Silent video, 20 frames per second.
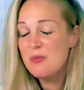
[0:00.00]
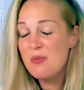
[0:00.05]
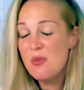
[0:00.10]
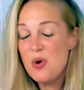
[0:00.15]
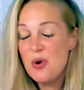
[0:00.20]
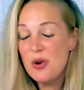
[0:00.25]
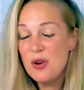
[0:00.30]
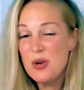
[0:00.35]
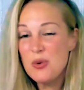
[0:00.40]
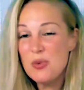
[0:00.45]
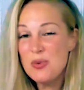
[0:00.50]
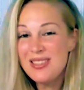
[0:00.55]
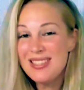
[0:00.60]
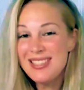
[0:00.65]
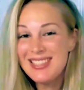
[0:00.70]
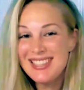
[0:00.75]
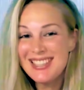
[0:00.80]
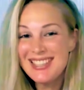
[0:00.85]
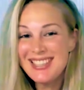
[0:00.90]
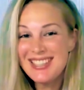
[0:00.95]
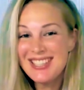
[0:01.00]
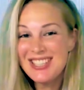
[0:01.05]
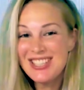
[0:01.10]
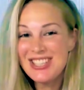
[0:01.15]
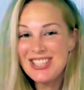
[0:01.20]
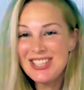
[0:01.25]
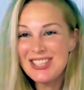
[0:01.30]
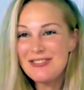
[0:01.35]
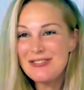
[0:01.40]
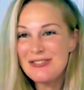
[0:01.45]
more you resist the
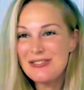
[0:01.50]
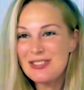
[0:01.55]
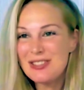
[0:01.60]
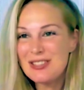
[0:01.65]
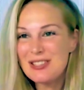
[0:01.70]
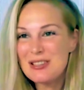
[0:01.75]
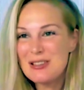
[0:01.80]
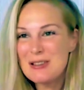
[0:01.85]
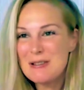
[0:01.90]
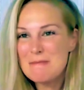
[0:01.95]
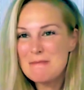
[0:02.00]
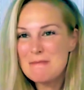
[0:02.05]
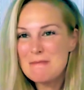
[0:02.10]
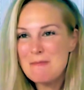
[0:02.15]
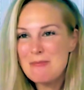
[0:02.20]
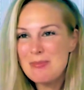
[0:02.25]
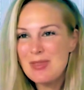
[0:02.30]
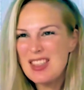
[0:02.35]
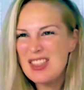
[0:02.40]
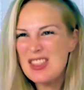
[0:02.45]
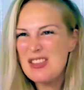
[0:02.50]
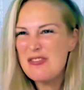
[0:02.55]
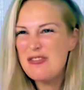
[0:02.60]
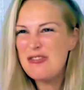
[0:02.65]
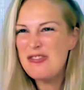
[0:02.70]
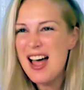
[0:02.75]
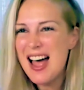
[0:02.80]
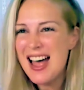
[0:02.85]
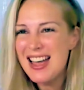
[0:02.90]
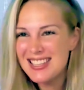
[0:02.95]
shift, the
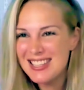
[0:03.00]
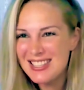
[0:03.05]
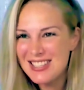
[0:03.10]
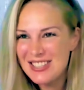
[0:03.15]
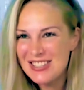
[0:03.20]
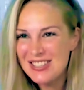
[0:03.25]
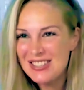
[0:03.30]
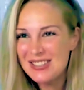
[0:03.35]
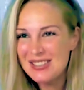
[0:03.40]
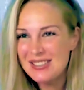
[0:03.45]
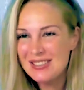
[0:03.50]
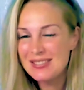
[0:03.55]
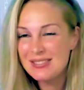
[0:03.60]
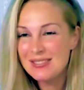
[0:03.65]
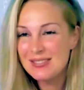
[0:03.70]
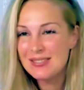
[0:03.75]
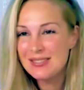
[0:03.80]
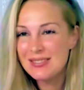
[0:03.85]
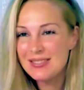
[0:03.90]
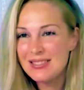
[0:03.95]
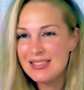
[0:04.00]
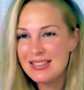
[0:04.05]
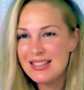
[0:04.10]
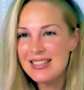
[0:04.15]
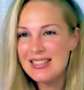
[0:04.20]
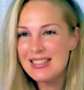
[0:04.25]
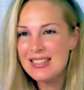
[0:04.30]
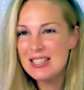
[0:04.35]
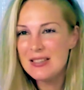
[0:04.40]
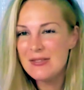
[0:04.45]
faster
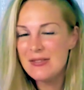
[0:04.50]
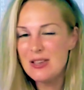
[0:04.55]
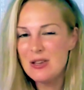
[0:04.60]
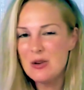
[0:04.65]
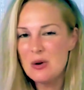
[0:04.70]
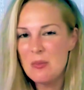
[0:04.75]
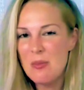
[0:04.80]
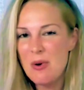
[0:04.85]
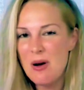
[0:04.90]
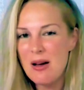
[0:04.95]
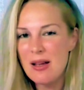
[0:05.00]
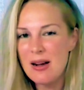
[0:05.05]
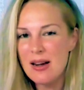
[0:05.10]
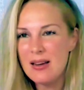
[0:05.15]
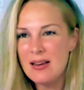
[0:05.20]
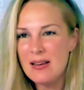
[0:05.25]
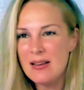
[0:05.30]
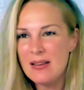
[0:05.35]
it's leaving your body.